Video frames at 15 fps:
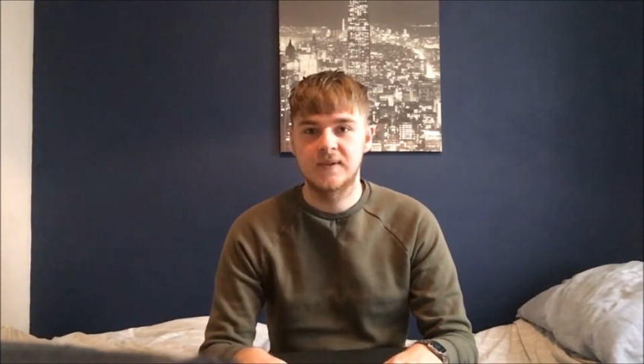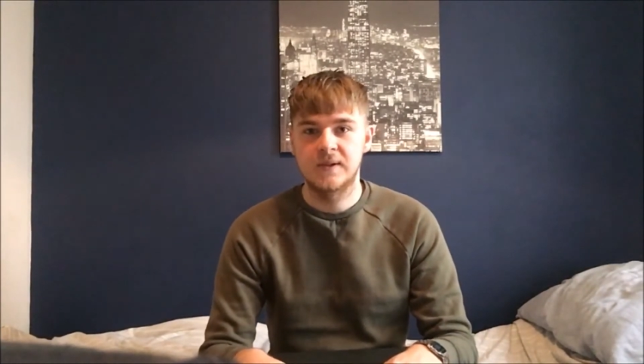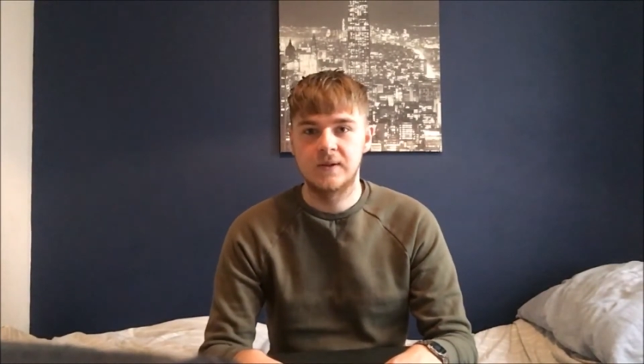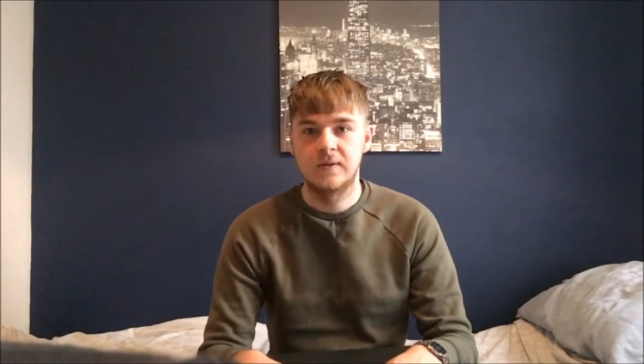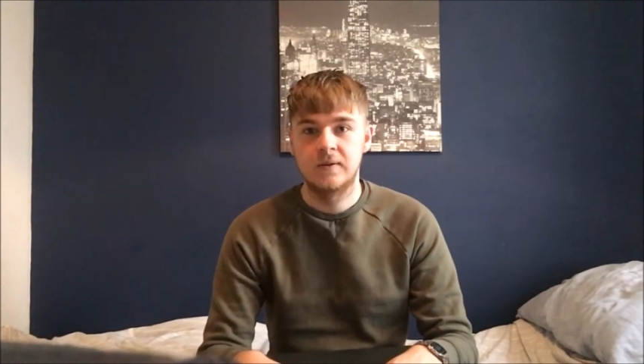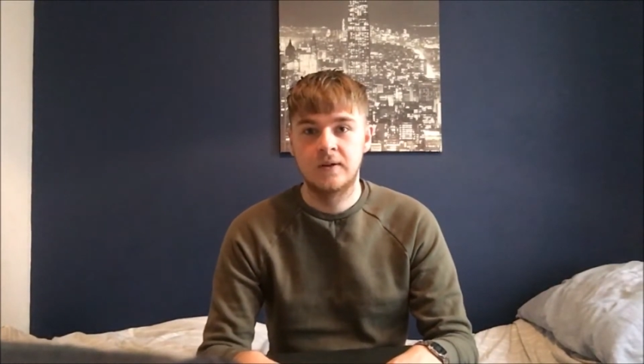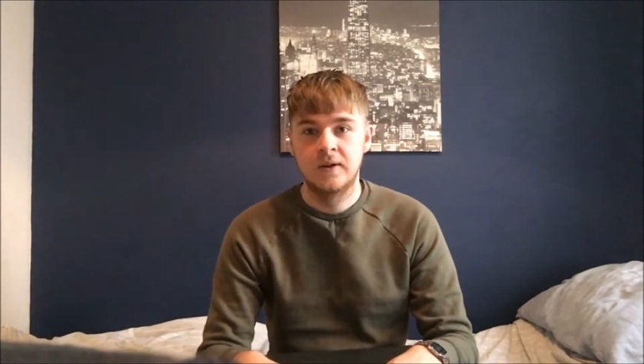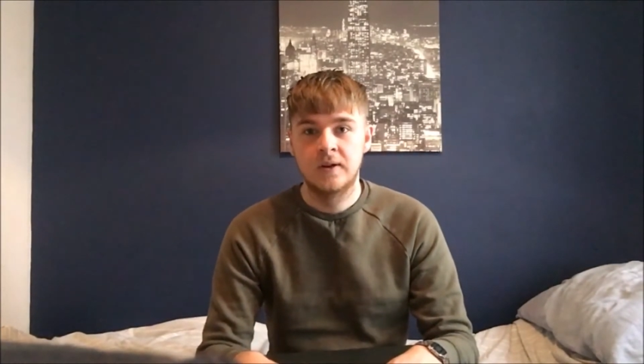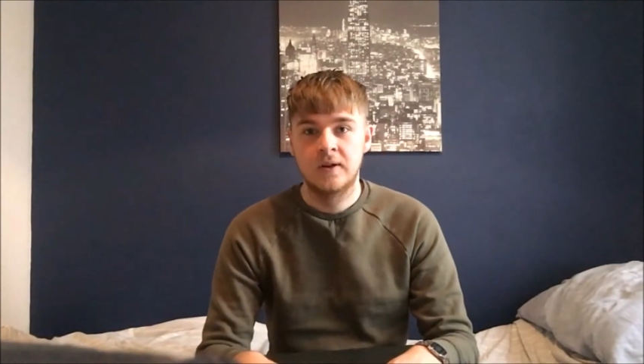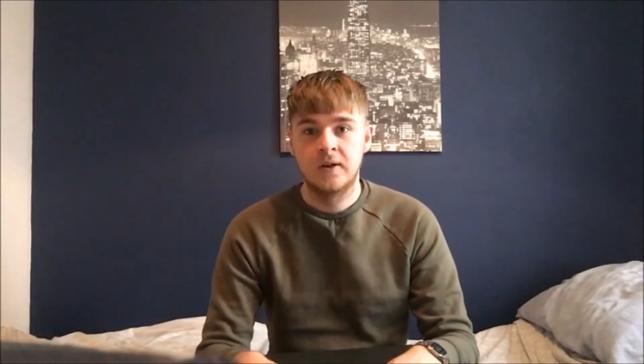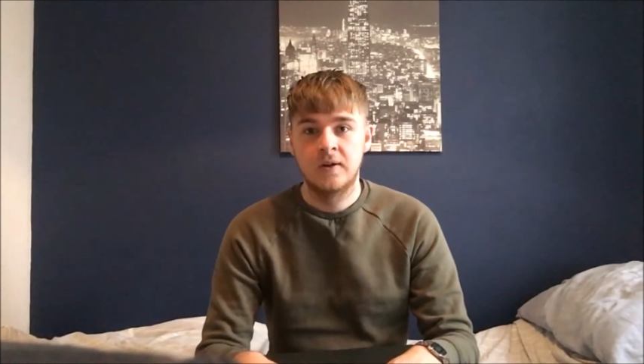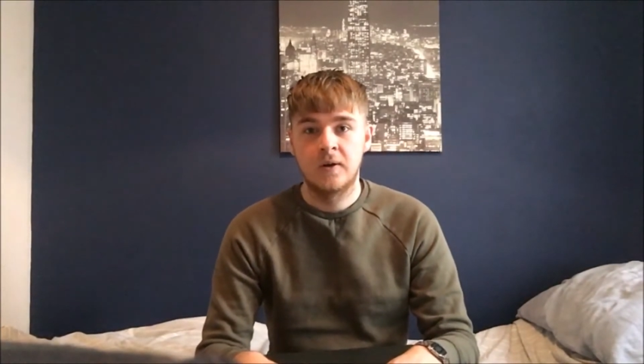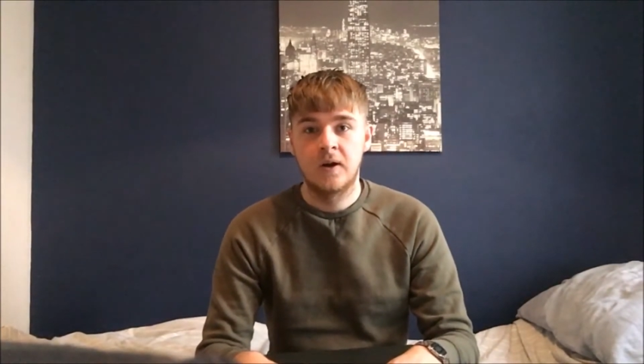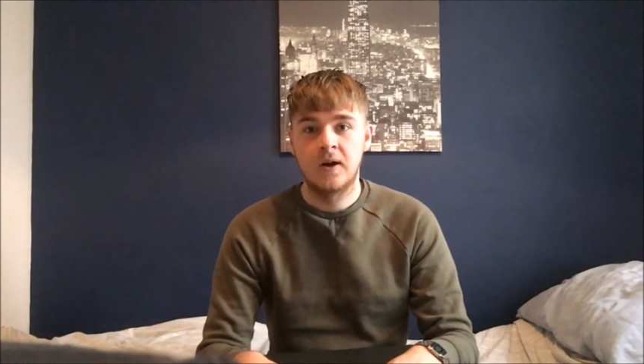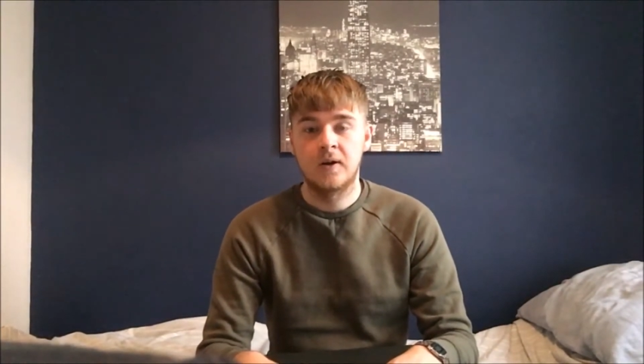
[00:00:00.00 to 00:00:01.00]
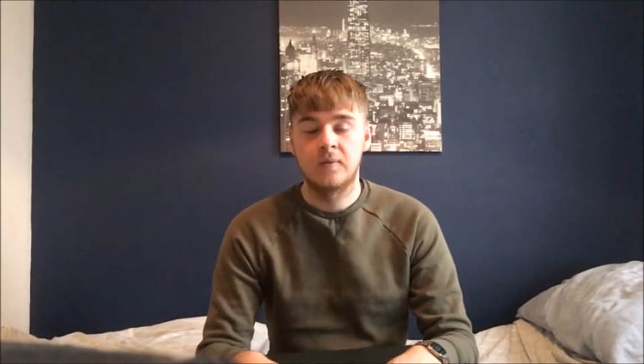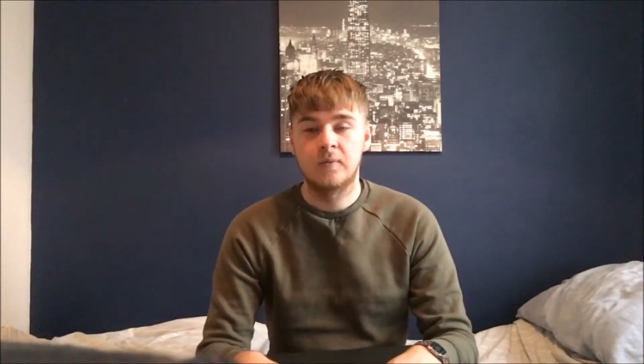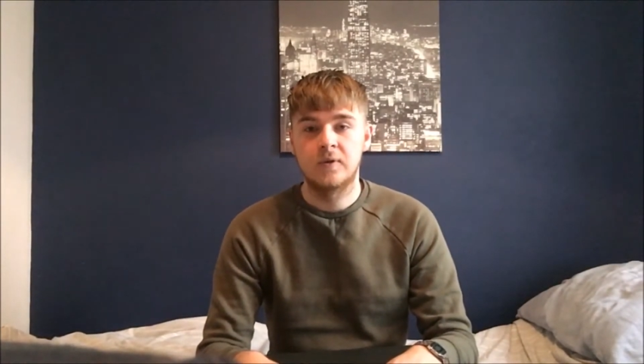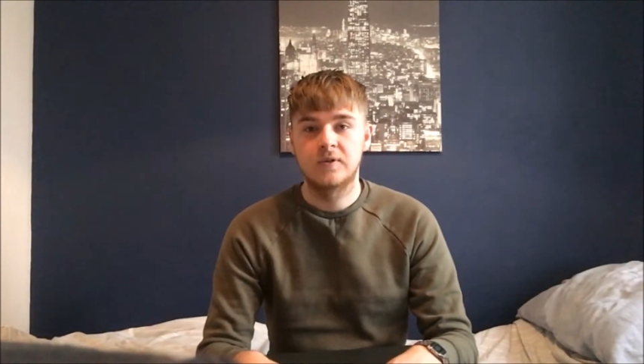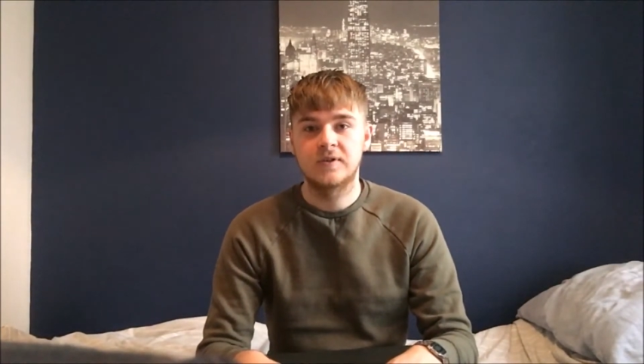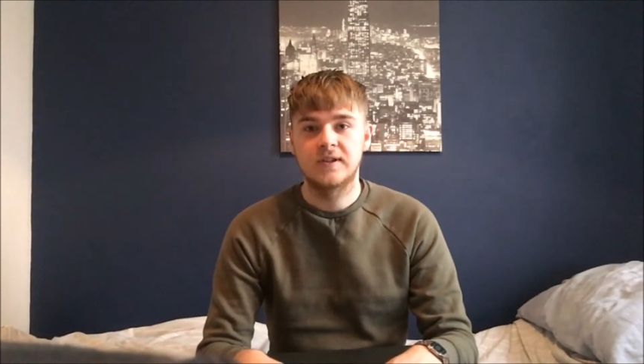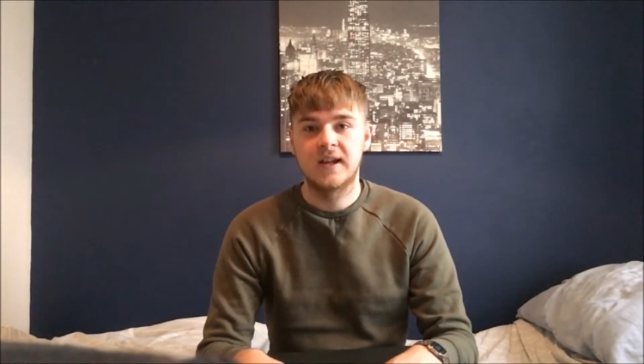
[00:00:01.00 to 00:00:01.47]
to
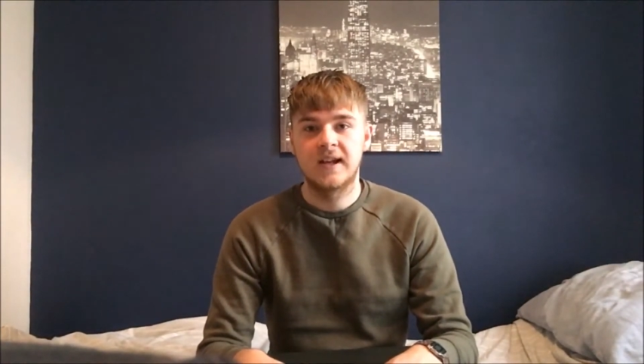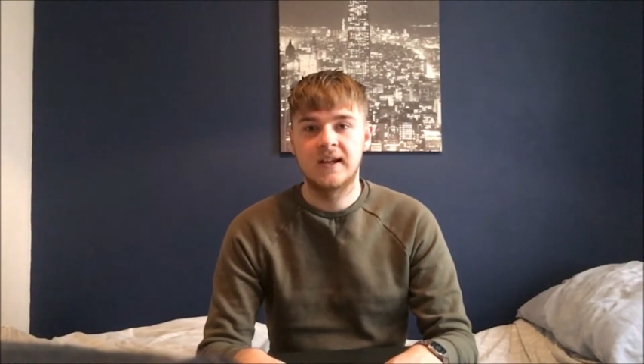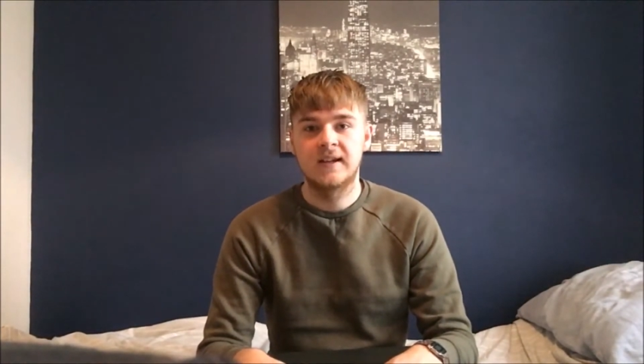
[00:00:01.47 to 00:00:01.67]
watch